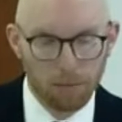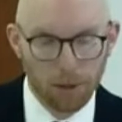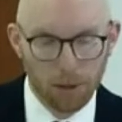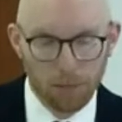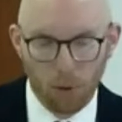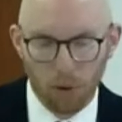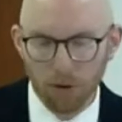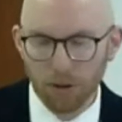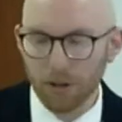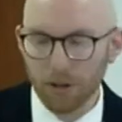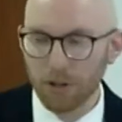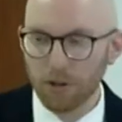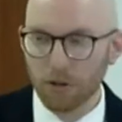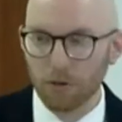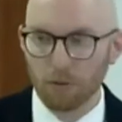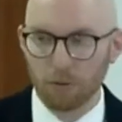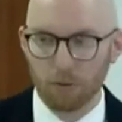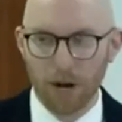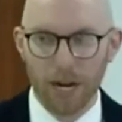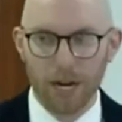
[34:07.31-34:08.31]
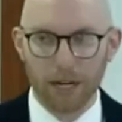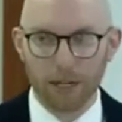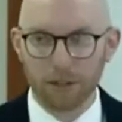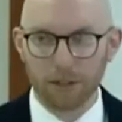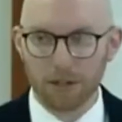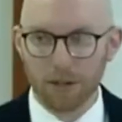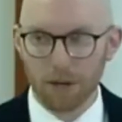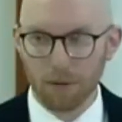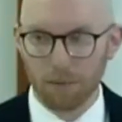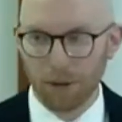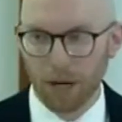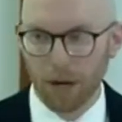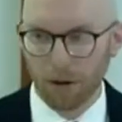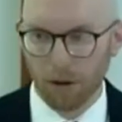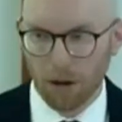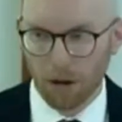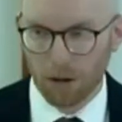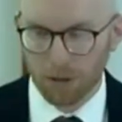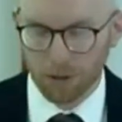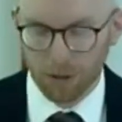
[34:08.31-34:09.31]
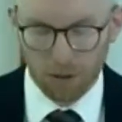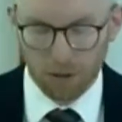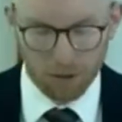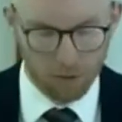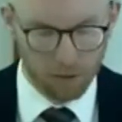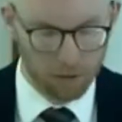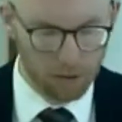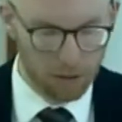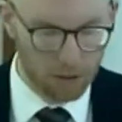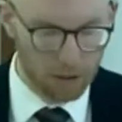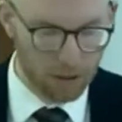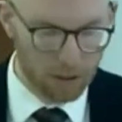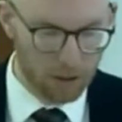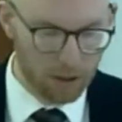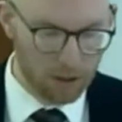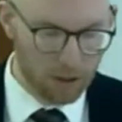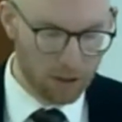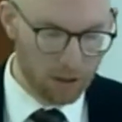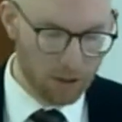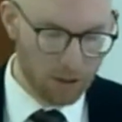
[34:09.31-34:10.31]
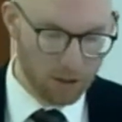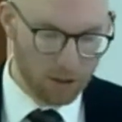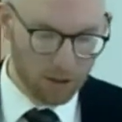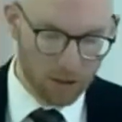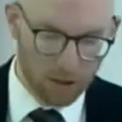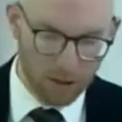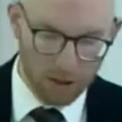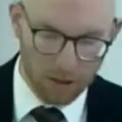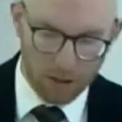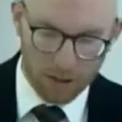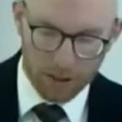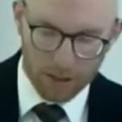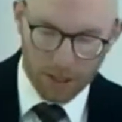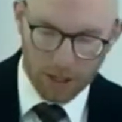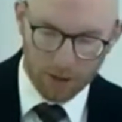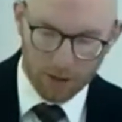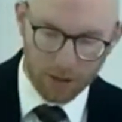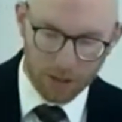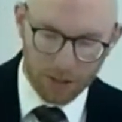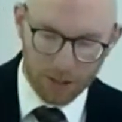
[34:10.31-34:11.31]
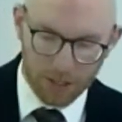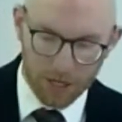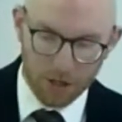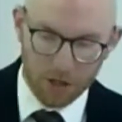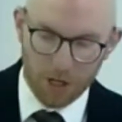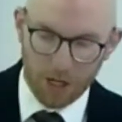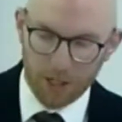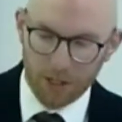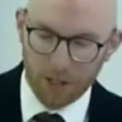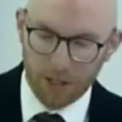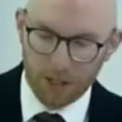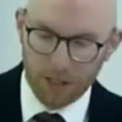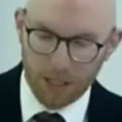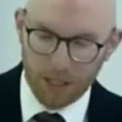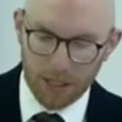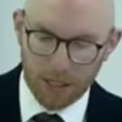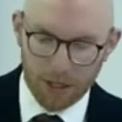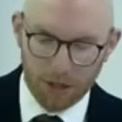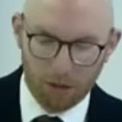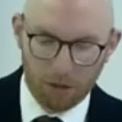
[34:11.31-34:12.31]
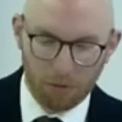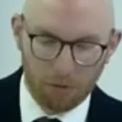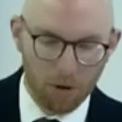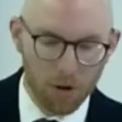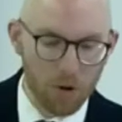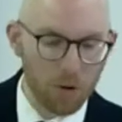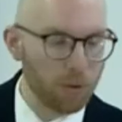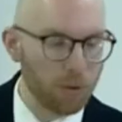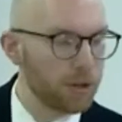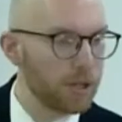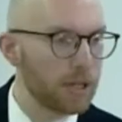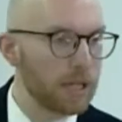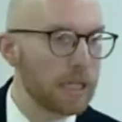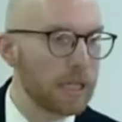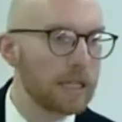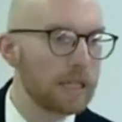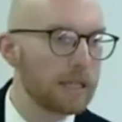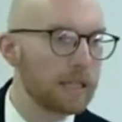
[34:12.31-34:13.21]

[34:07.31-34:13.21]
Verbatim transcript: But more than raised, Peter also tells us that Jesus is enthroned.